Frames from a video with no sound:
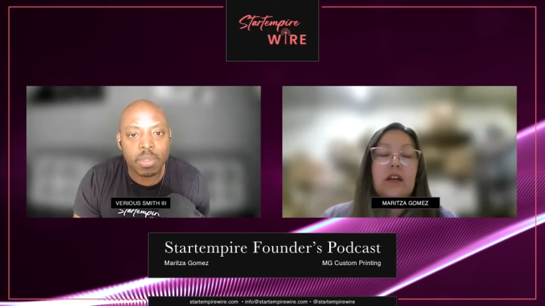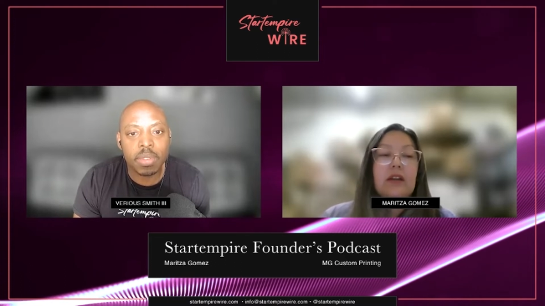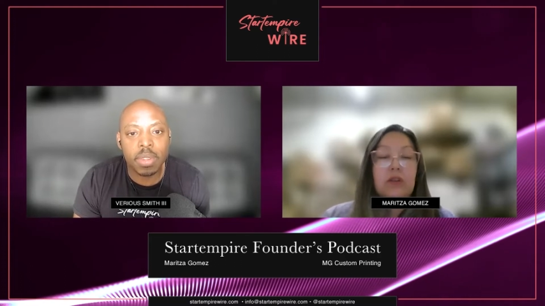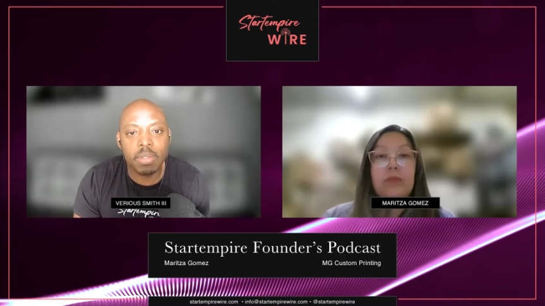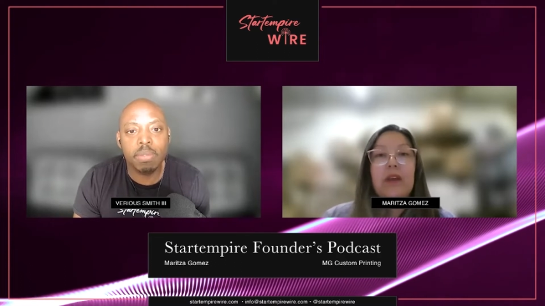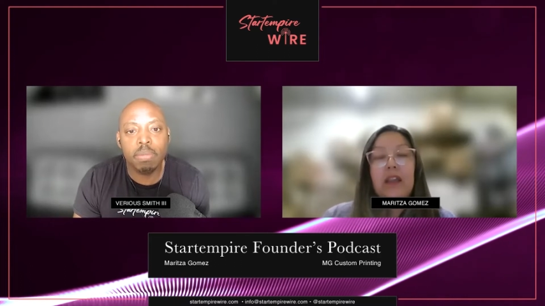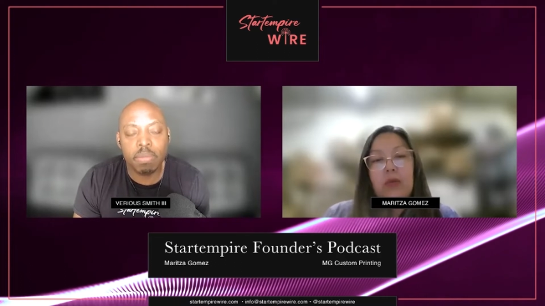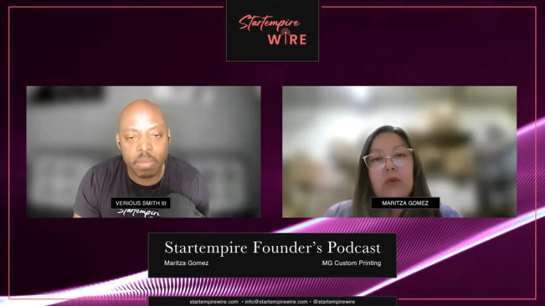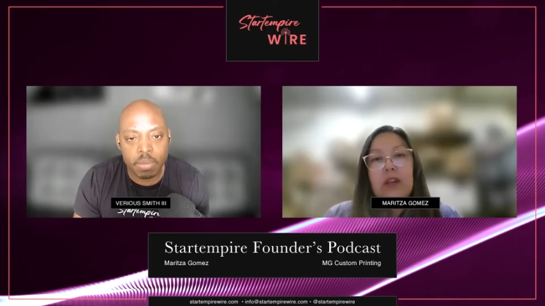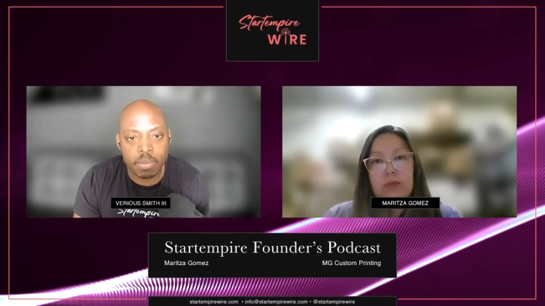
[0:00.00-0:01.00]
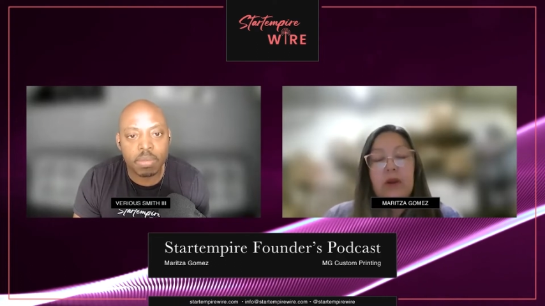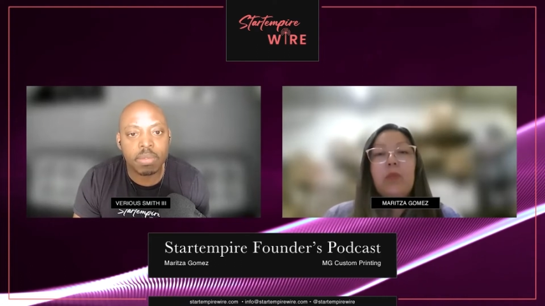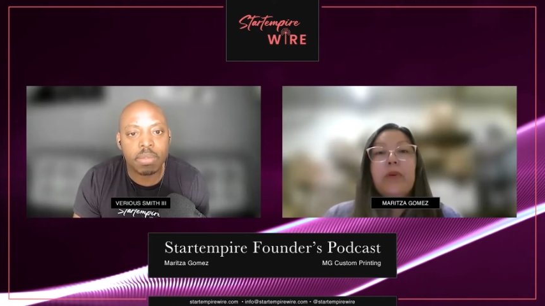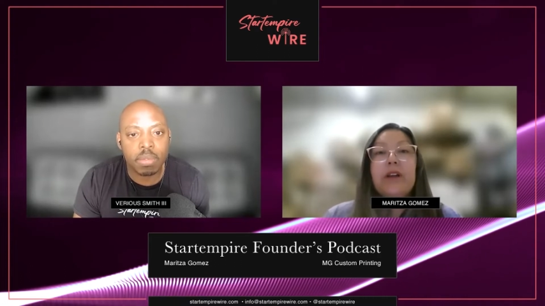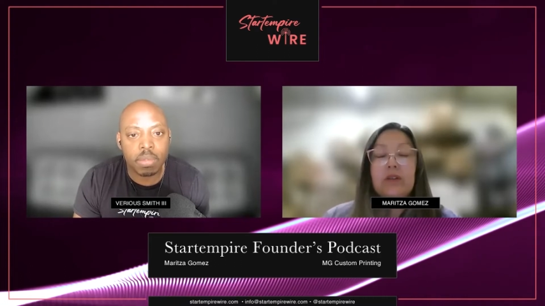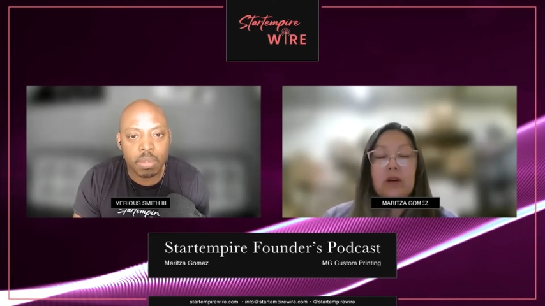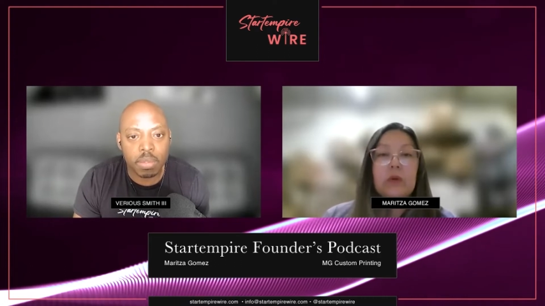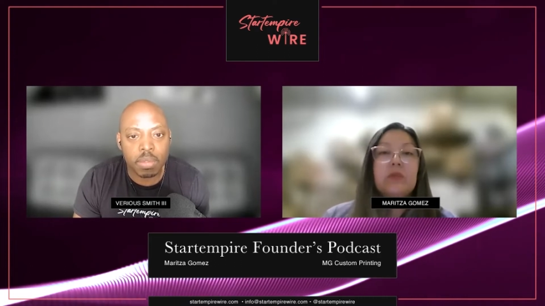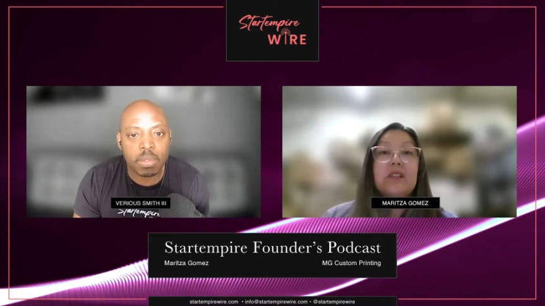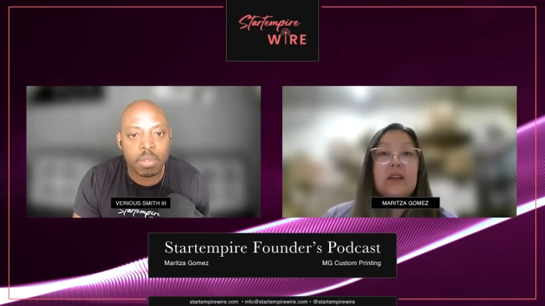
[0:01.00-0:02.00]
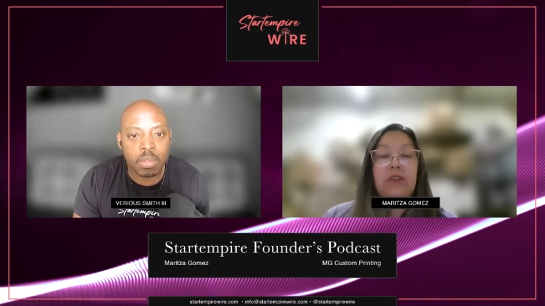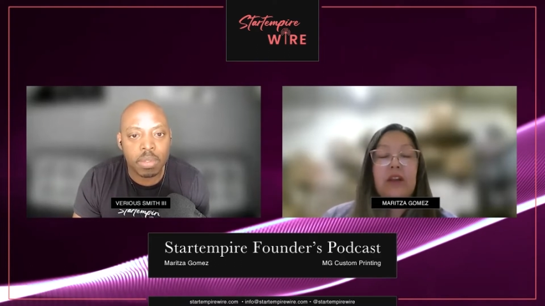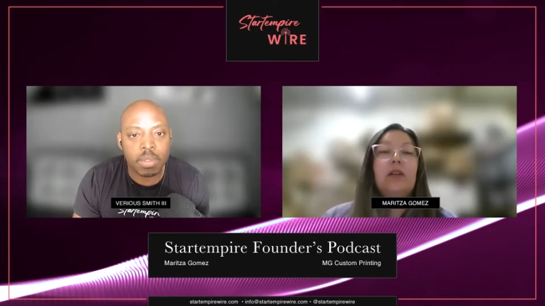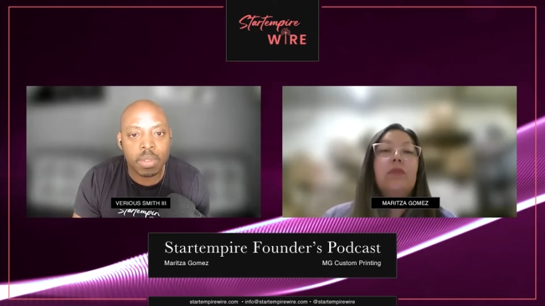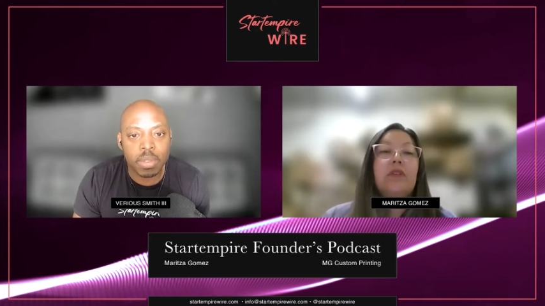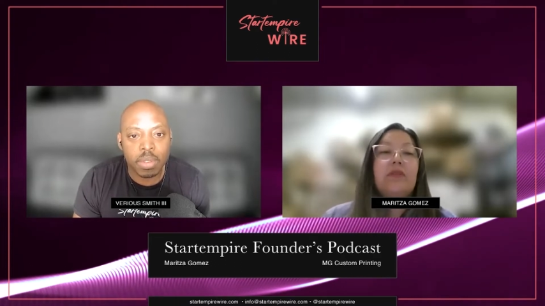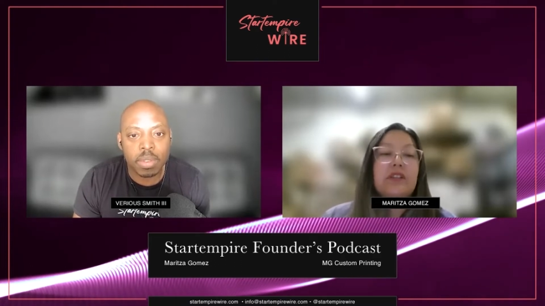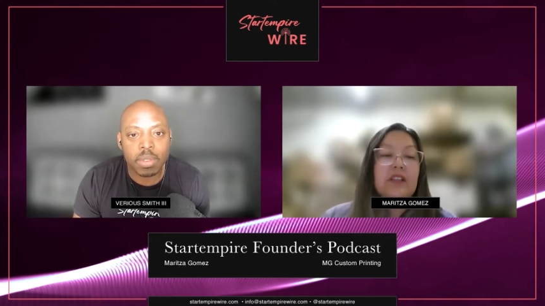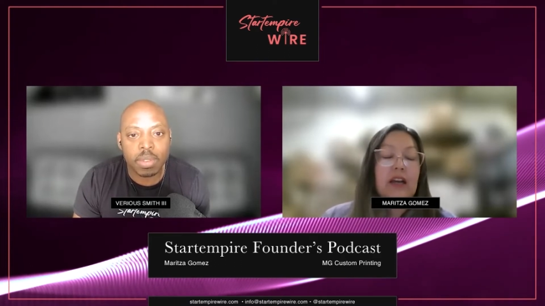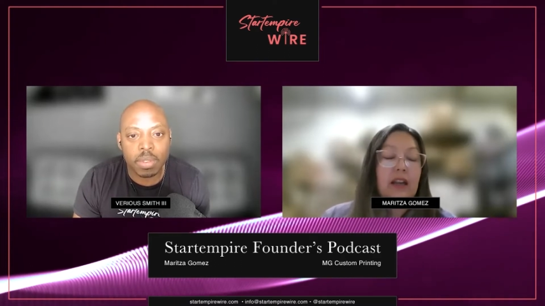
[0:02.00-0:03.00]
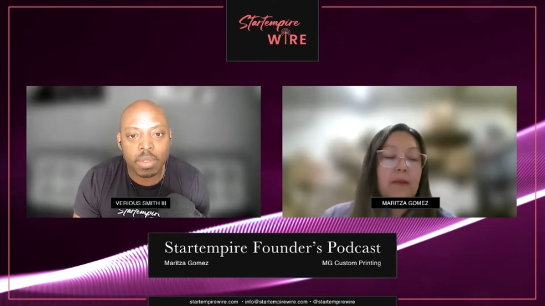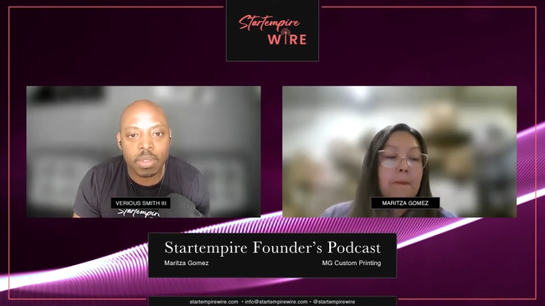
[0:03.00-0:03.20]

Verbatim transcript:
Speaker 1: Mm. So meaning we we print our own stuff here in Riverside.